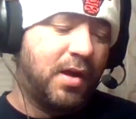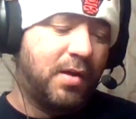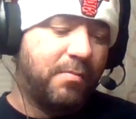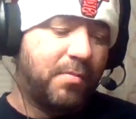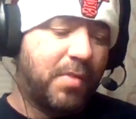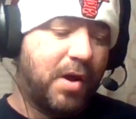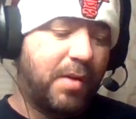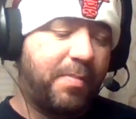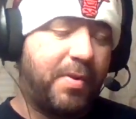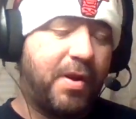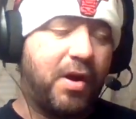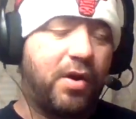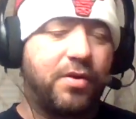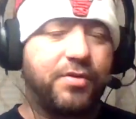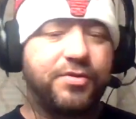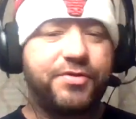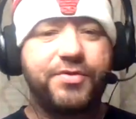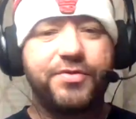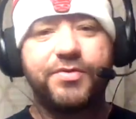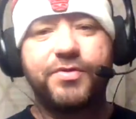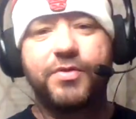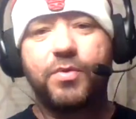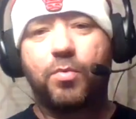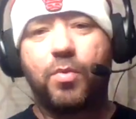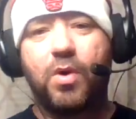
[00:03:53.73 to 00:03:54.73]
My parents
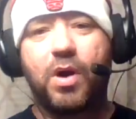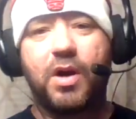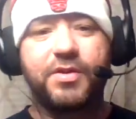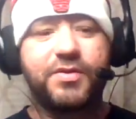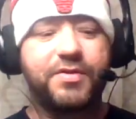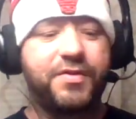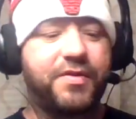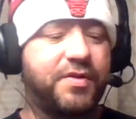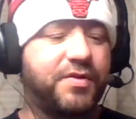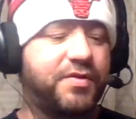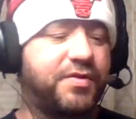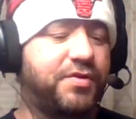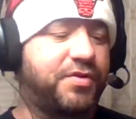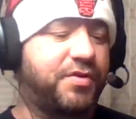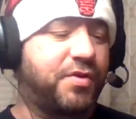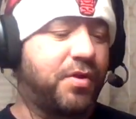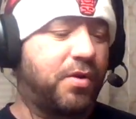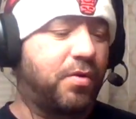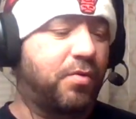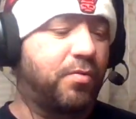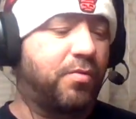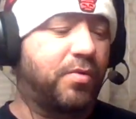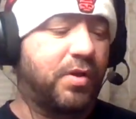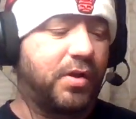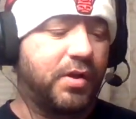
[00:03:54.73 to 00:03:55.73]
used to watch this
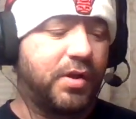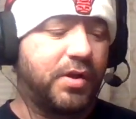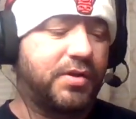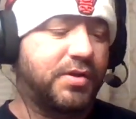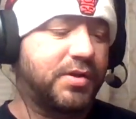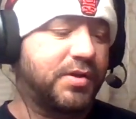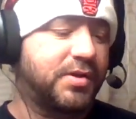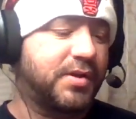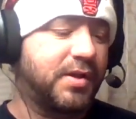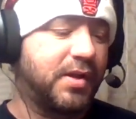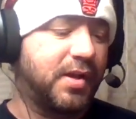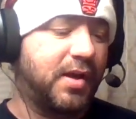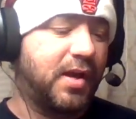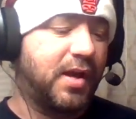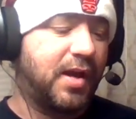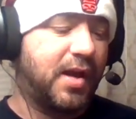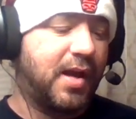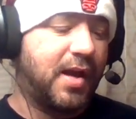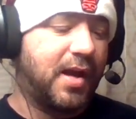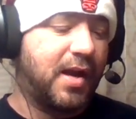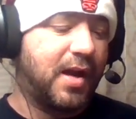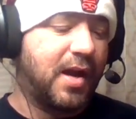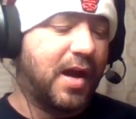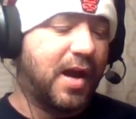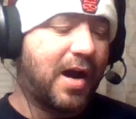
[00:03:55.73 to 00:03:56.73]
show religiously,
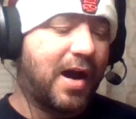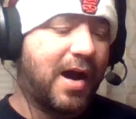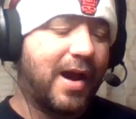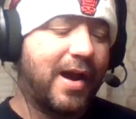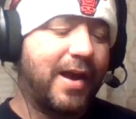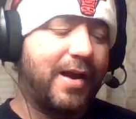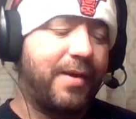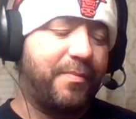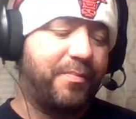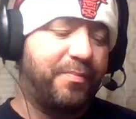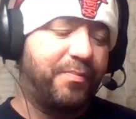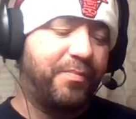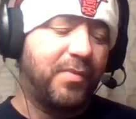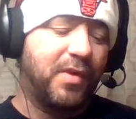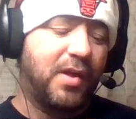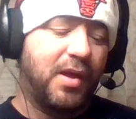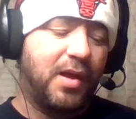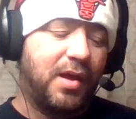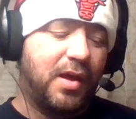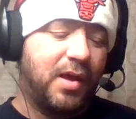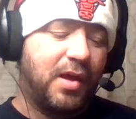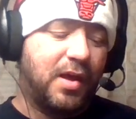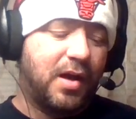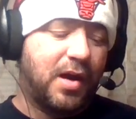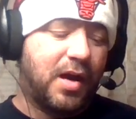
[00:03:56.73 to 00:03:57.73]
and I
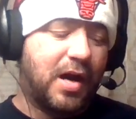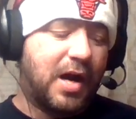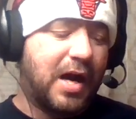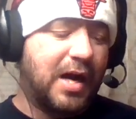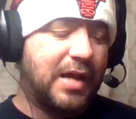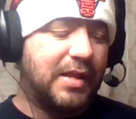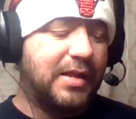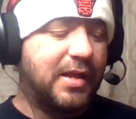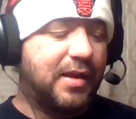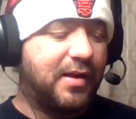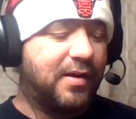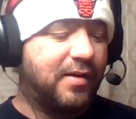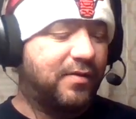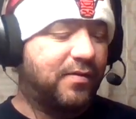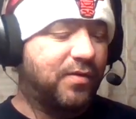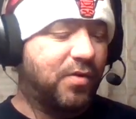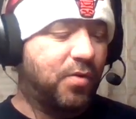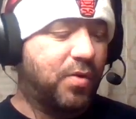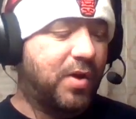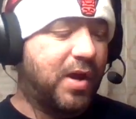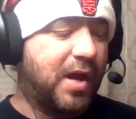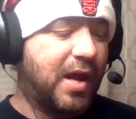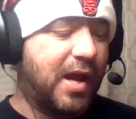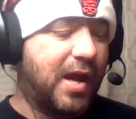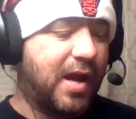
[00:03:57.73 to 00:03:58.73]
think it's
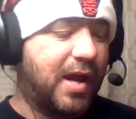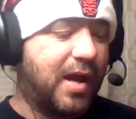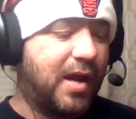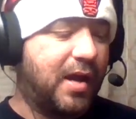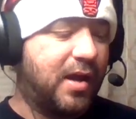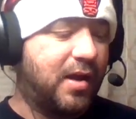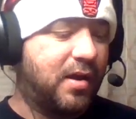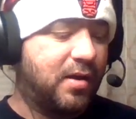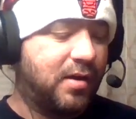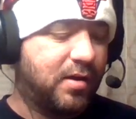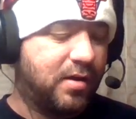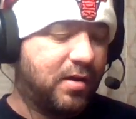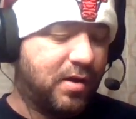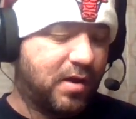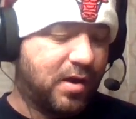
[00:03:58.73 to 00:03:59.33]
okay.